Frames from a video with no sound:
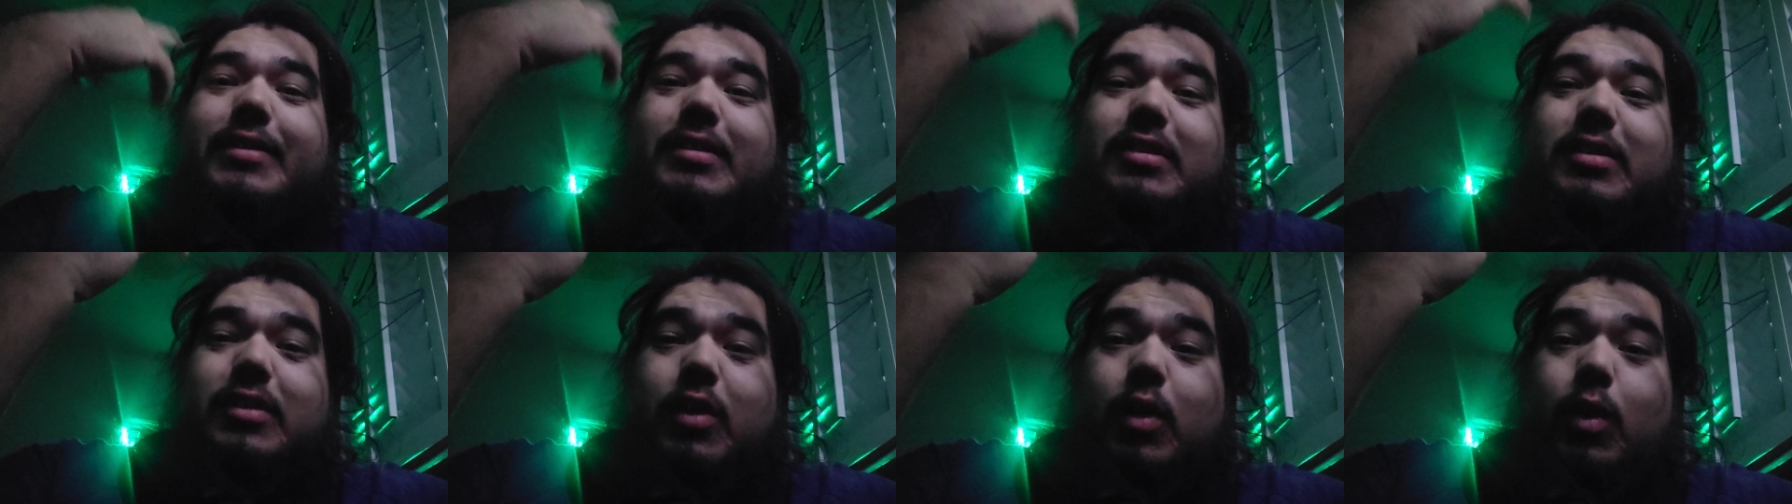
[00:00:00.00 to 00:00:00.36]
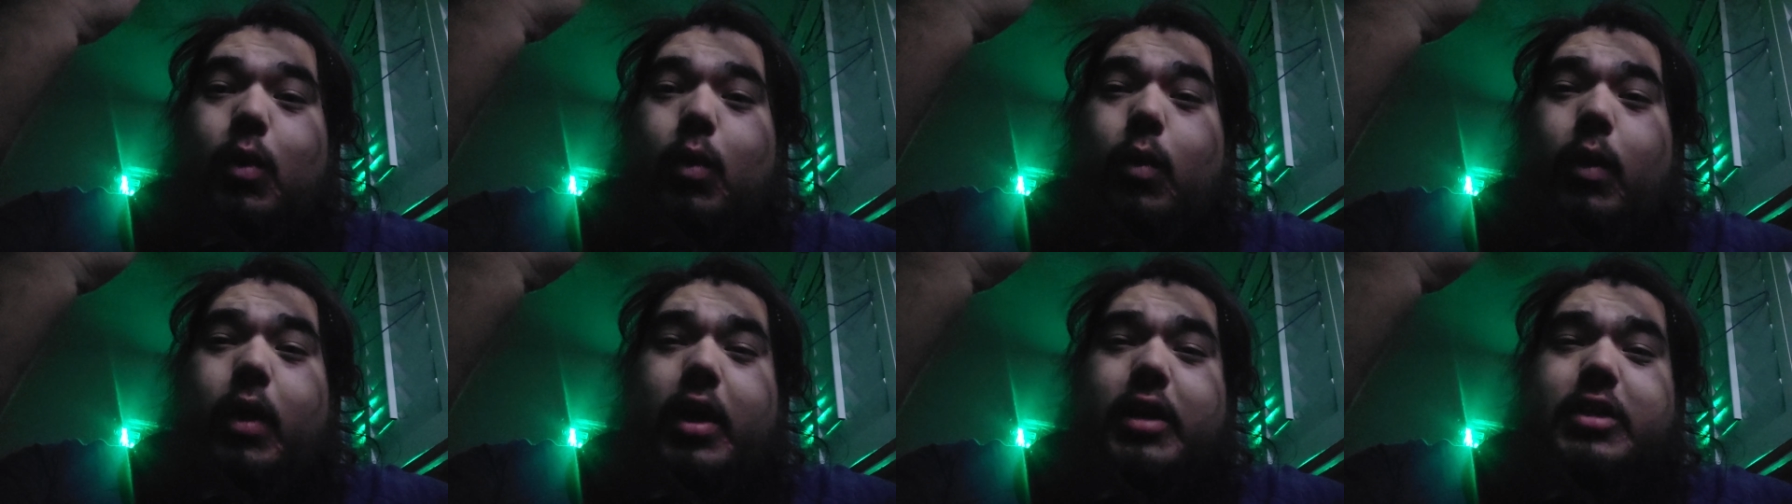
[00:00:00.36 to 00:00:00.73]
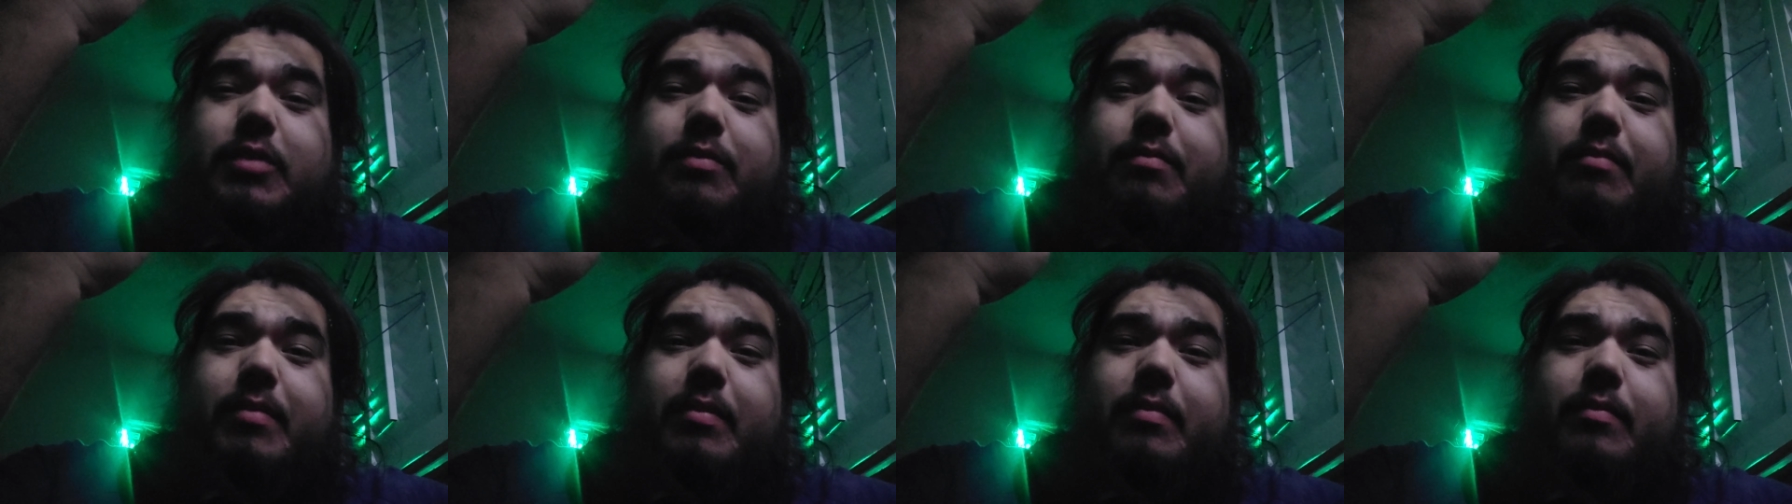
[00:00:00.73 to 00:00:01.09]
to go
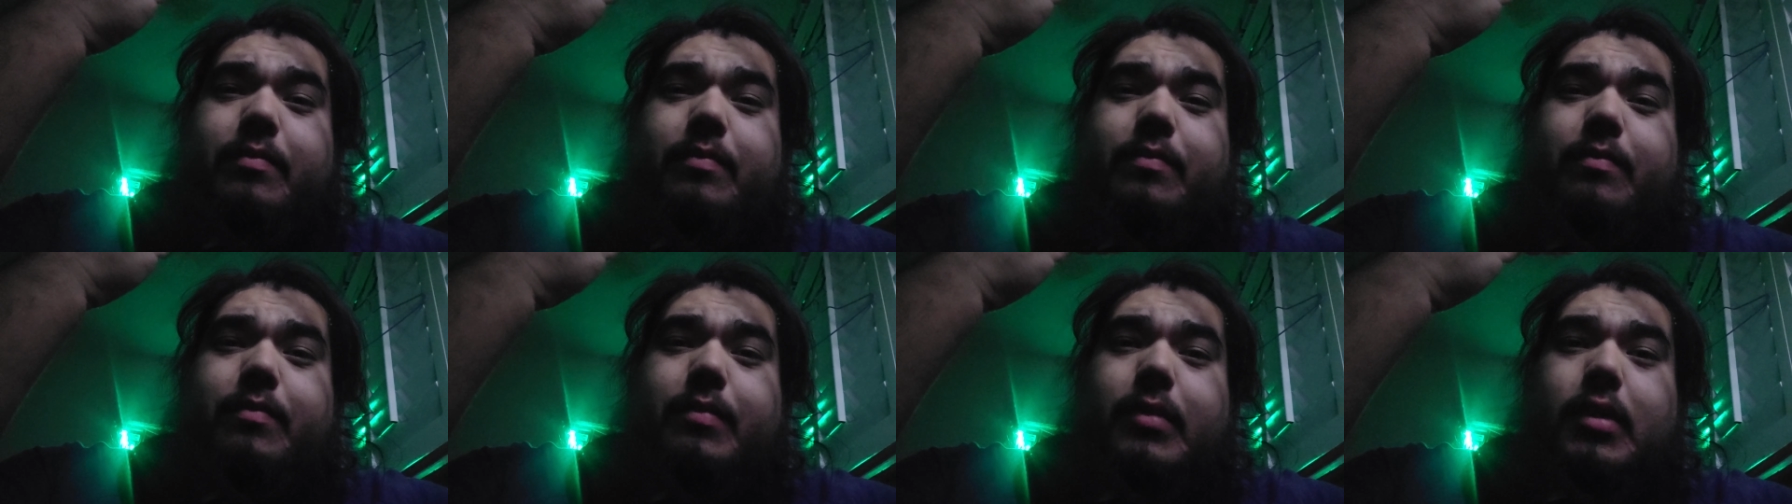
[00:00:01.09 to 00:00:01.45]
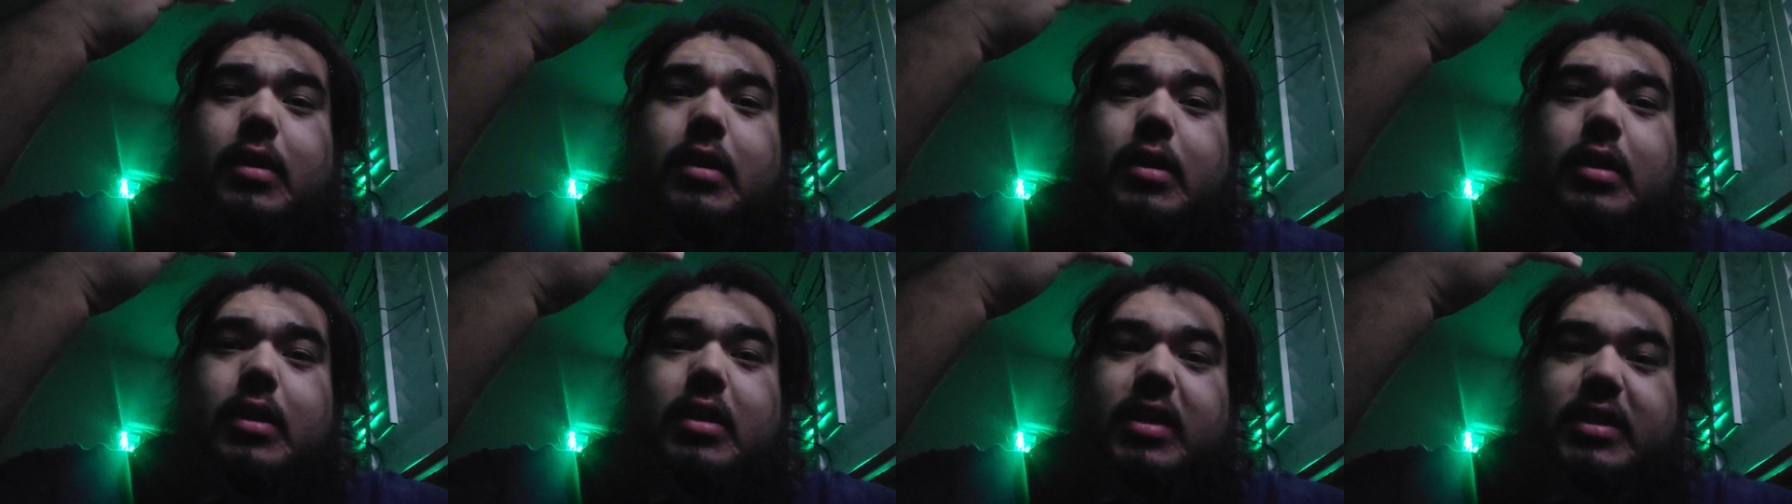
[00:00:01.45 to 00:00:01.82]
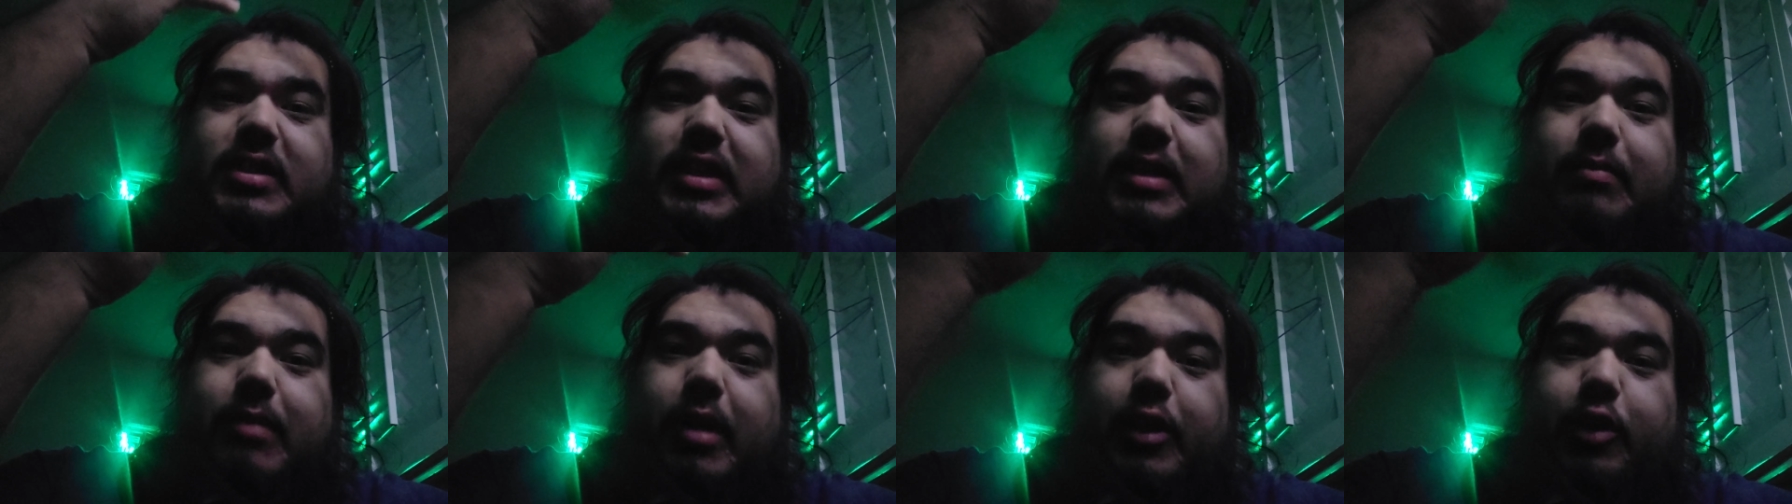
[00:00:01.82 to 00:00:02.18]
watch me, the
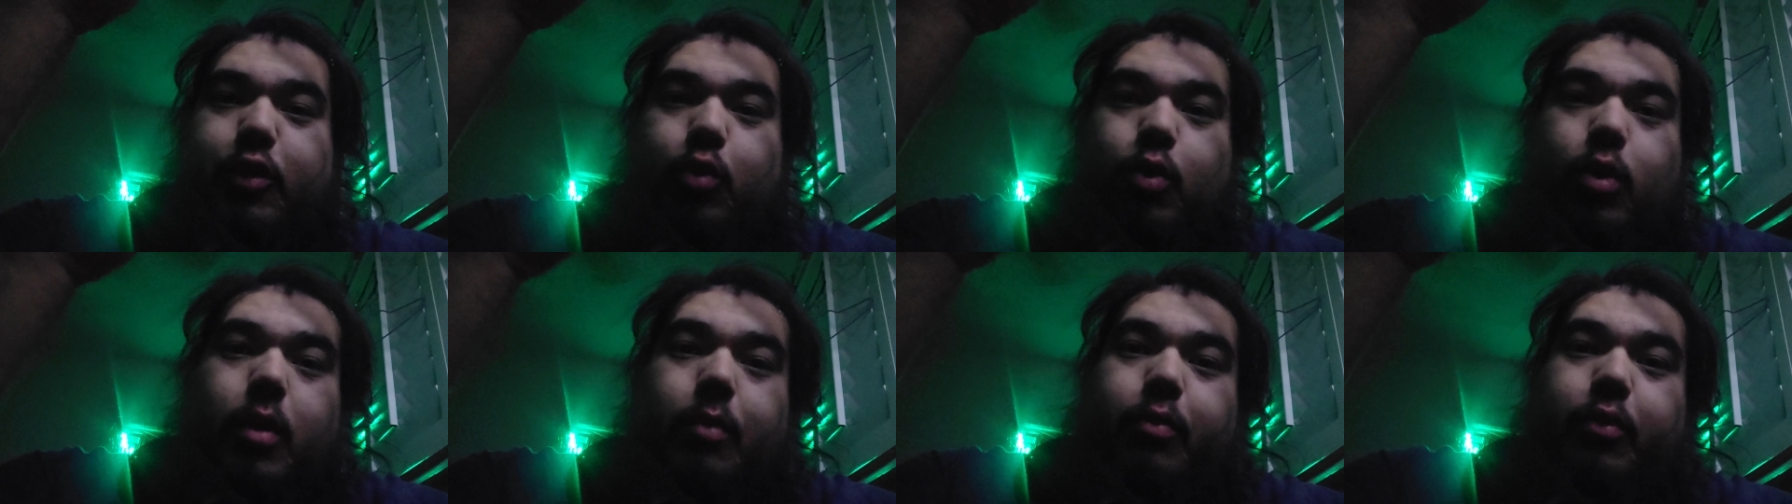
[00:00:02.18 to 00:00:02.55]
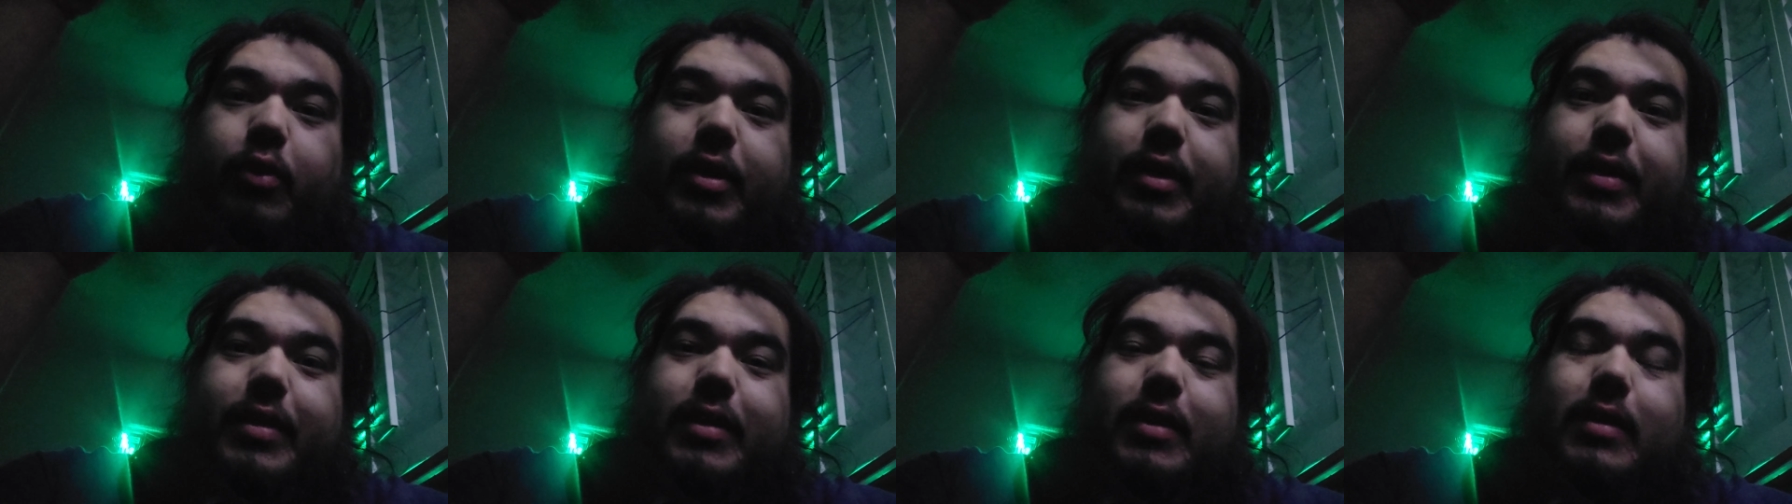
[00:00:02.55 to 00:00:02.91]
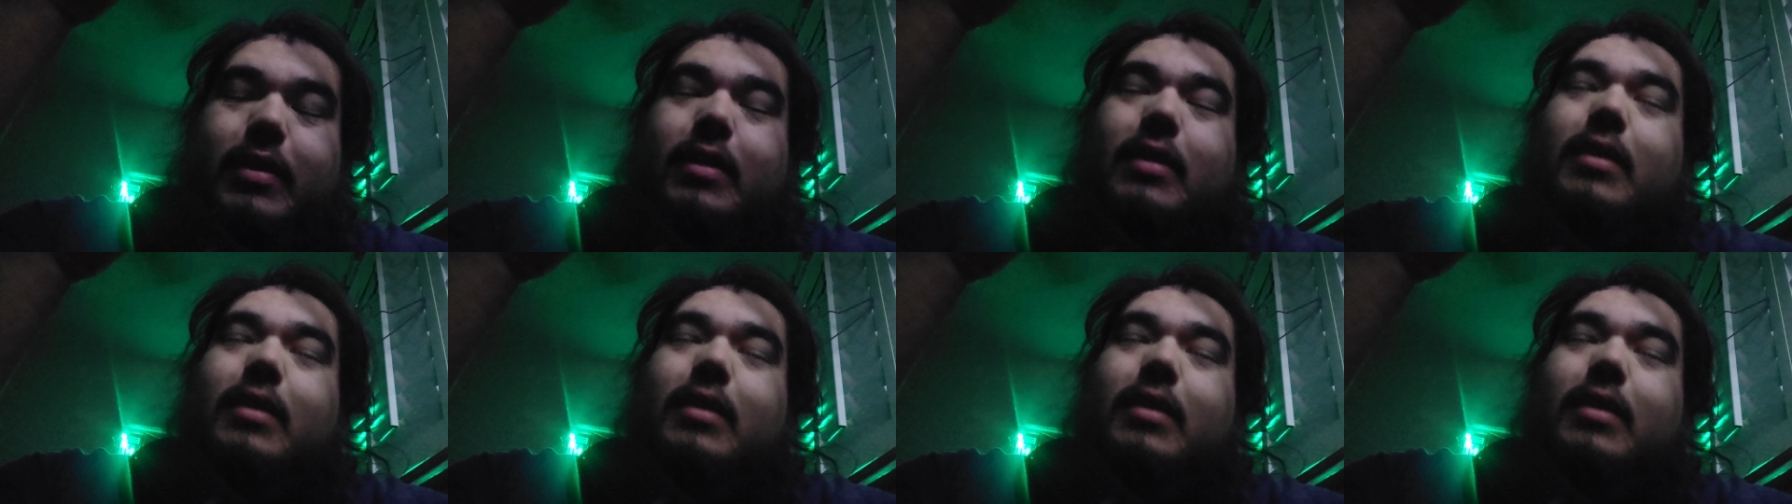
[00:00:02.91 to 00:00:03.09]
team I grew up with,